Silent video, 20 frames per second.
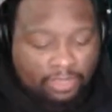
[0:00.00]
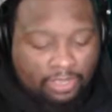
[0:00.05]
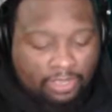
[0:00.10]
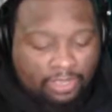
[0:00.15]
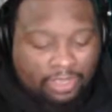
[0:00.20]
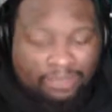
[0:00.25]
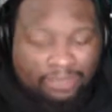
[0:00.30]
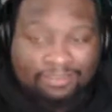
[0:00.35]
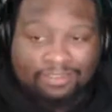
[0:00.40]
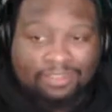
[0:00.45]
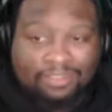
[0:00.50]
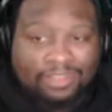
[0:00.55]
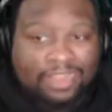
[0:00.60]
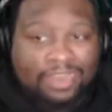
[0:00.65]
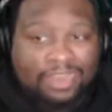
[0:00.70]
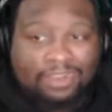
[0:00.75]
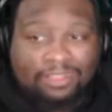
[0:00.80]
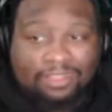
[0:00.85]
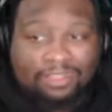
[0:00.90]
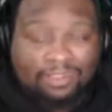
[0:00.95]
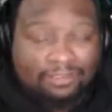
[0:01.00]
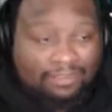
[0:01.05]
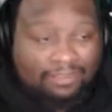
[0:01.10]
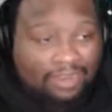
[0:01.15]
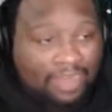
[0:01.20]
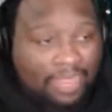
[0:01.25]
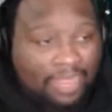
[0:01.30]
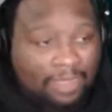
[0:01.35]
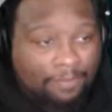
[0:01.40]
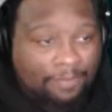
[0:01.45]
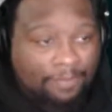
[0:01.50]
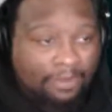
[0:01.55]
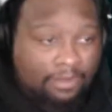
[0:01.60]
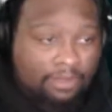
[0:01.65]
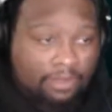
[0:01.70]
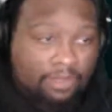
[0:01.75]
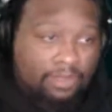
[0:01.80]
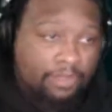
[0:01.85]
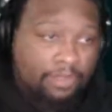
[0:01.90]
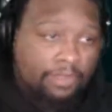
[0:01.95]
it's just a lot of things that happen
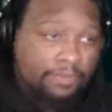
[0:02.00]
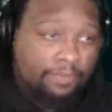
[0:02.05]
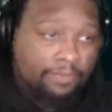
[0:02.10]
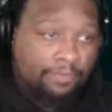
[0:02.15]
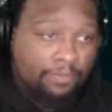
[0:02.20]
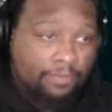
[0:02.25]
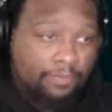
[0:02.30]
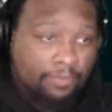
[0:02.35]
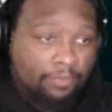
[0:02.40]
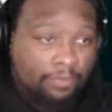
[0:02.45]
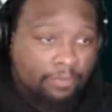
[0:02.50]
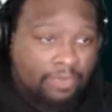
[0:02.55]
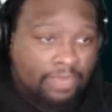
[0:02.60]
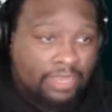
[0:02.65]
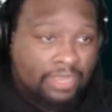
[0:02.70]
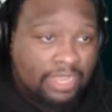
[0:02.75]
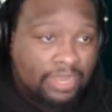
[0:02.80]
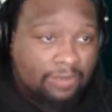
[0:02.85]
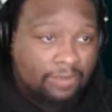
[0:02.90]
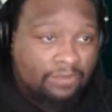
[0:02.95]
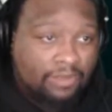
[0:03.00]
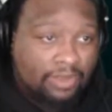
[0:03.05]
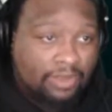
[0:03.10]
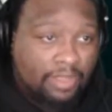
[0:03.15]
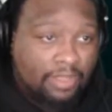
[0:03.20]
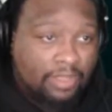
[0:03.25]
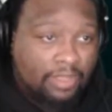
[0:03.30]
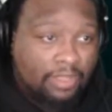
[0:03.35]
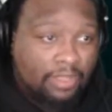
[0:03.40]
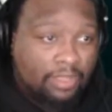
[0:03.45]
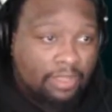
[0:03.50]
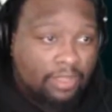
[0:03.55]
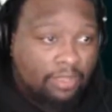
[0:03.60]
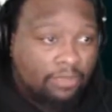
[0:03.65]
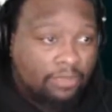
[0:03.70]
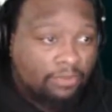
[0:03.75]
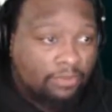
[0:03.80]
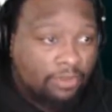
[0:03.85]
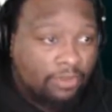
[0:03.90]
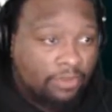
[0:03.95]
um, when it came to that.
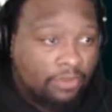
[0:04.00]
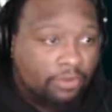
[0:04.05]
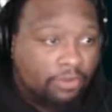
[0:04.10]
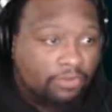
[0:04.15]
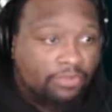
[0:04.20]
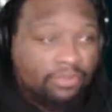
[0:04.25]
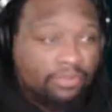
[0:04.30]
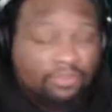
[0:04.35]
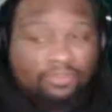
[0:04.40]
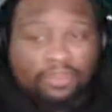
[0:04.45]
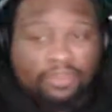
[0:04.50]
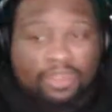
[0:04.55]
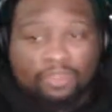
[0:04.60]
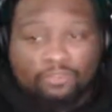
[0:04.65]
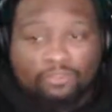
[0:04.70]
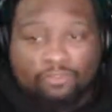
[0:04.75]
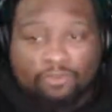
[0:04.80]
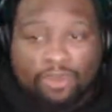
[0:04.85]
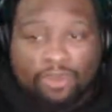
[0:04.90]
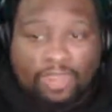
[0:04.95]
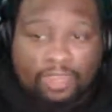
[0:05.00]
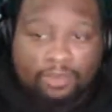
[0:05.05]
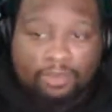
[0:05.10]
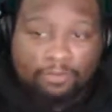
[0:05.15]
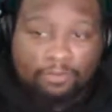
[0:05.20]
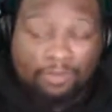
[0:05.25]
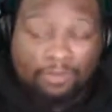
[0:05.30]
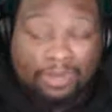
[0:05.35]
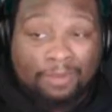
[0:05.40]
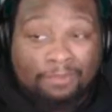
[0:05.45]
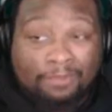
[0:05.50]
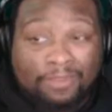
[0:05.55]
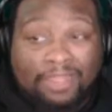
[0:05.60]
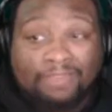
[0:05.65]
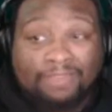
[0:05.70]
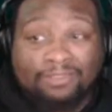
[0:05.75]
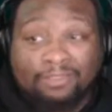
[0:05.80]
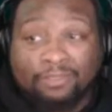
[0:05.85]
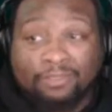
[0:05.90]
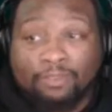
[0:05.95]
So it goes to this next track where I'm
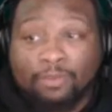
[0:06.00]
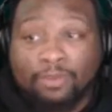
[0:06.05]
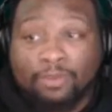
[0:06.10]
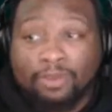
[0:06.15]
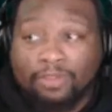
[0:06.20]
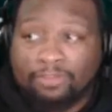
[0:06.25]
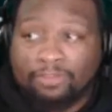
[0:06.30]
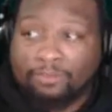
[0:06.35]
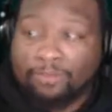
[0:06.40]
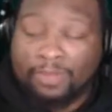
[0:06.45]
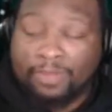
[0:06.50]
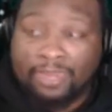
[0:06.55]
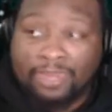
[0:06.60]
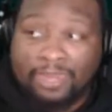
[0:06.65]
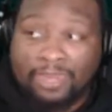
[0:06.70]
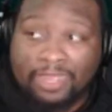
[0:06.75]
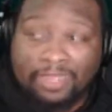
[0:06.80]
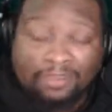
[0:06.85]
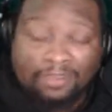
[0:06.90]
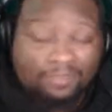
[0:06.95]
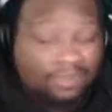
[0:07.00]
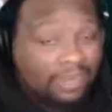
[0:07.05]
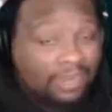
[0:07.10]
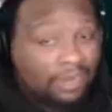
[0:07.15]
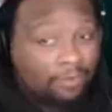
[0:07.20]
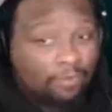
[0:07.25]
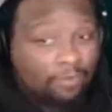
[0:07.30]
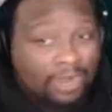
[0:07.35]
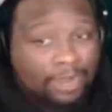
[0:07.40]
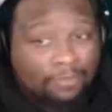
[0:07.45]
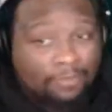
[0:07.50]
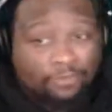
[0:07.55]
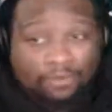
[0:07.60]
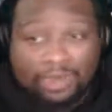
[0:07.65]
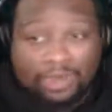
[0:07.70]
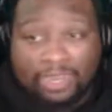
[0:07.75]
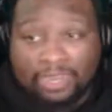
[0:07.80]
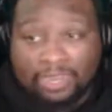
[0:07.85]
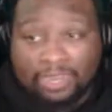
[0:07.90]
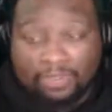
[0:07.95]
basically going to explain that it's not a rap
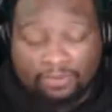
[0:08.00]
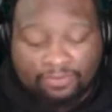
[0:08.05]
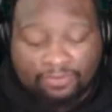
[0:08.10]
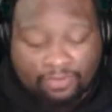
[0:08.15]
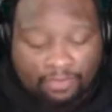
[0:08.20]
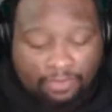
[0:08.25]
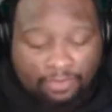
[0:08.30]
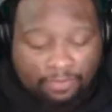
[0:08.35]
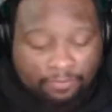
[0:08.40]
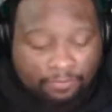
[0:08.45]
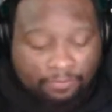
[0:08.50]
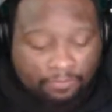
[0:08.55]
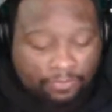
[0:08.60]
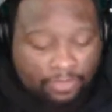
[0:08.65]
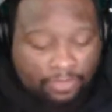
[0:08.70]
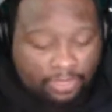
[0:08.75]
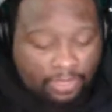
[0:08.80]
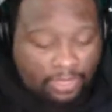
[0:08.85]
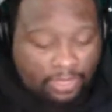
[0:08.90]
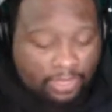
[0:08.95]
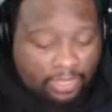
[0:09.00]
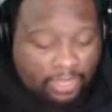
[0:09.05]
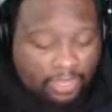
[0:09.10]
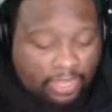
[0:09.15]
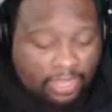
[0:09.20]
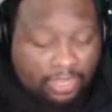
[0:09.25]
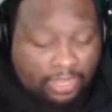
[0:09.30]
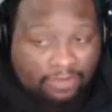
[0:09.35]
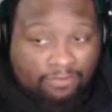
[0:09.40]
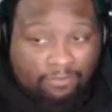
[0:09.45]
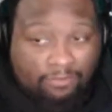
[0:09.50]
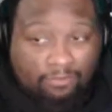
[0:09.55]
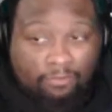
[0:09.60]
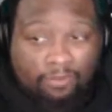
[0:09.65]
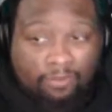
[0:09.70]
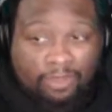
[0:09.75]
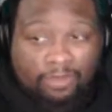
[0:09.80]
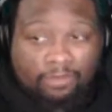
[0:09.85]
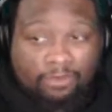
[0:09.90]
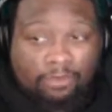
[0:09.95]
track. It's um, it's
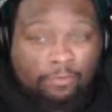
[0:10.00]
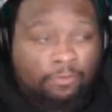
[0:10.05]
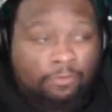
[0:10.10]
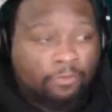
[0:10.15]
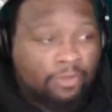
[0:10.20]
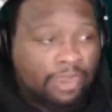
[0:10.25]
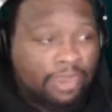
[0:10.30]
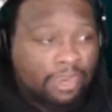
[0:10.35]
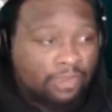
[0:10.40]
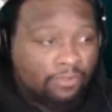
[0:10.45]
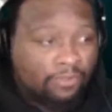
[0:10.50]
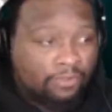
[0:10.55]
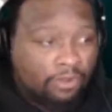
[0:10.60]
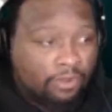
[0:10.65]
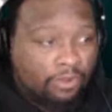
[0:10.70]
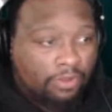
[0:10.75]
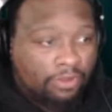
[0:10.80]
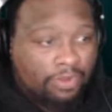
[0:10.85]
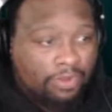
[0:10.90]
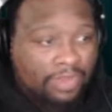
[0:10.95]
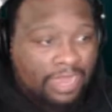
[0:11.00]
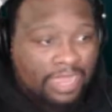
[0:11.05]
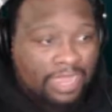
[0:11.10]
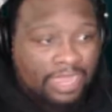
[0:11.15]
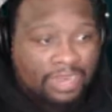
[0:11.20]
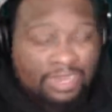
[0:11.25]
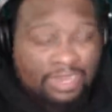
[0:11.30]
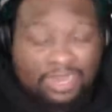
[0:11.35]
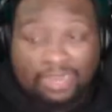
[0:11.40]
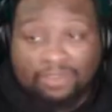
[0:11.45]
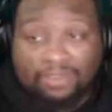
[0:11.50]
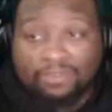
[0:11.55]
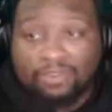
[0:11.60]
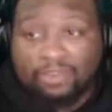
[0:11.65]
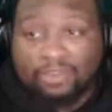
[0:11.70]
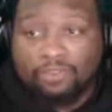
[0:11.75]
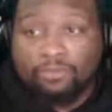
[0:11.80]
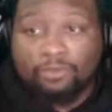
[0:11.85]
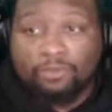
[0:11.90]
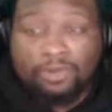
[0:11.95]
it, the track is called
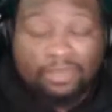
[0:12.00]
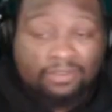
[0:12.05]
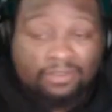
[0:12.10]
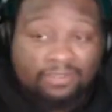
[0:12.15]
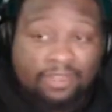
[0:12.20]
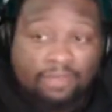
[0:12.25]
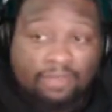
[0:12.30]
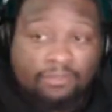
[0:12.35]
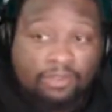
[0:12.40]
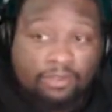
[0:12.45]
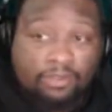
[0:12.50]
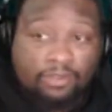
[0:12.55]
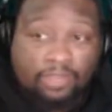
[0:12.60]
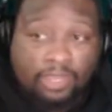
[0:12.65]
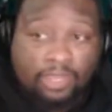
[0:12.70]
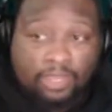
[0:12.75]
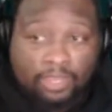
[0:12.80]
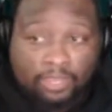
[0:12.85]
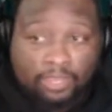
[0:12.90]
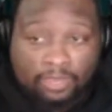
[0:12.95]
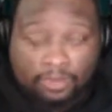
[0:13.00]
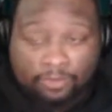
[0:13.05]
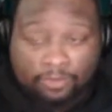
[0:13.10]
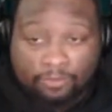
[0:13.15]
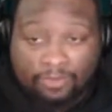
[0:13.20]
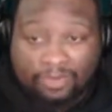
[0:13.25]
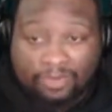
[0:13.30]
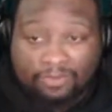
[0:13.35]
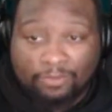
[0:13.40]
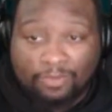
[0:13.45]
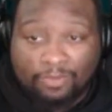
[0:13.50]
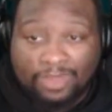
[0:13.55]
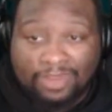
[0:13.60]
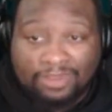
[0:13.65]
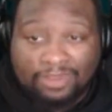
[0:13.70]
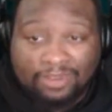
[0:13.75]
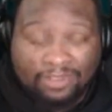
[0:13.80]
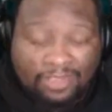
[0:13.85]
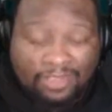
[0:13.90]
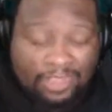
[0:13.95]
91827, and the reason why I
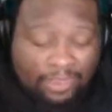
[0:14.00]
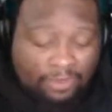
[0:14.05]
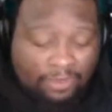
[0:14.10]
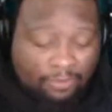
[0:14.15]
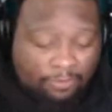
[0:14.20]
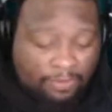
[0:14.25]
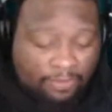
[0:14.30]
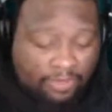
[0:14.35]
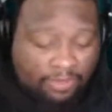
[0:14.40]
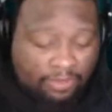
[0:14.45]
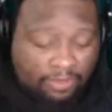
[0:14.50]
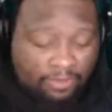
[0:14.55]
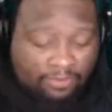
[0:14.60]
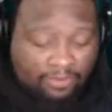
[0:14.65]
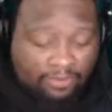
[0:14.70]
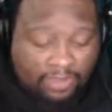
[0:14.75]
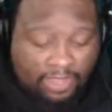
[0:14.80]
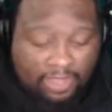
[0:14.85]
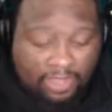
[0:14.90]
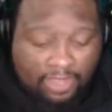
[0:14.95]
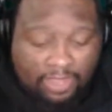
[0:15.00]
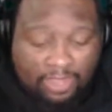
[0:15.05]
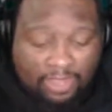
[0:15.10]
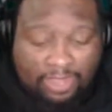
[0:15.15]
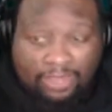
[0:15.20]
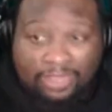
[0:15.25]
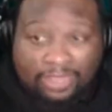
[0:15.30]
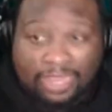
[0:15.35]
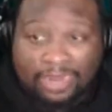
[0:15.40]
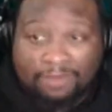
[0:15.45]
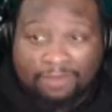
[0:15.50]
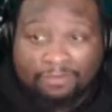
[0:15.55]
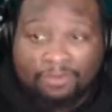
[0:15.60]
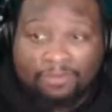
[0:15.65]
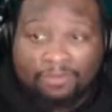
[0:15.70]
did that is because a lot of us